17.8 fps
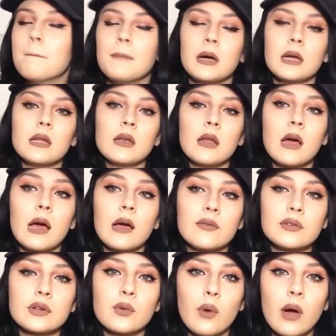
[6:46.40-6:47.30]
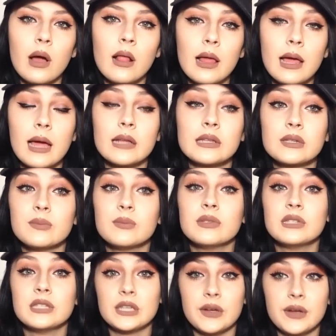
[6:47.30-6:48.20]
But after a while, I had some
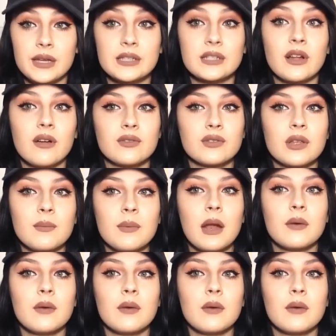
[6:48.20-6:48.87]
serious talks with him,